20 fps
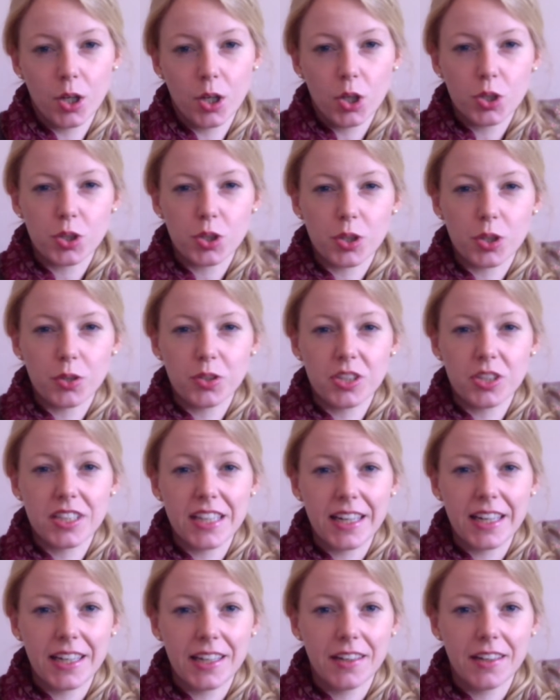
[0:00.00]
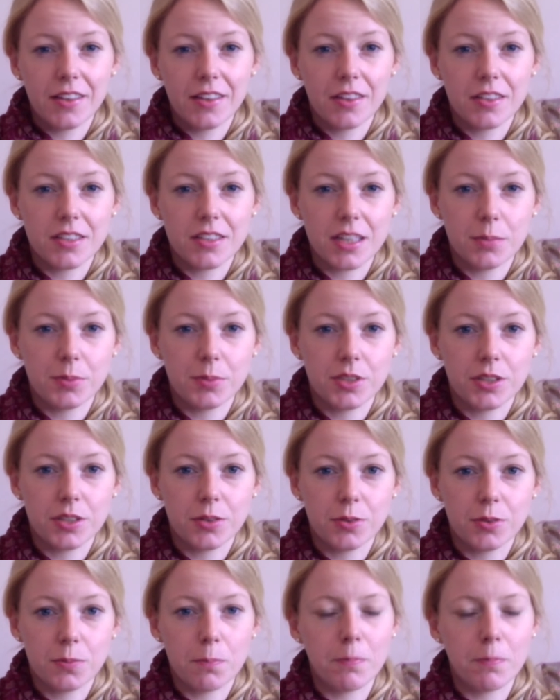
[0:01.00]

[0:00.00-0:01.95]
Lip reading: So today, this episode,